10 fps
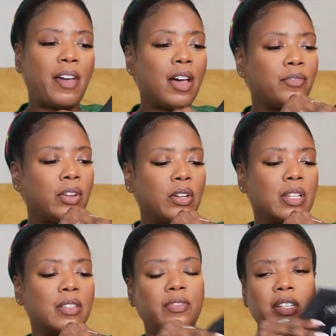found very
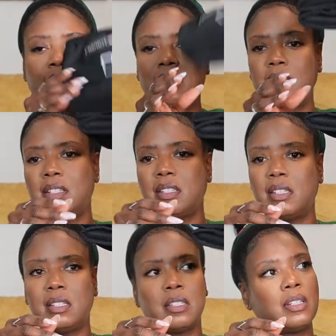convenient is
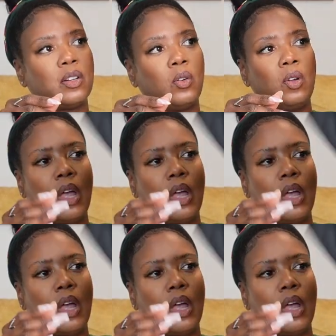this little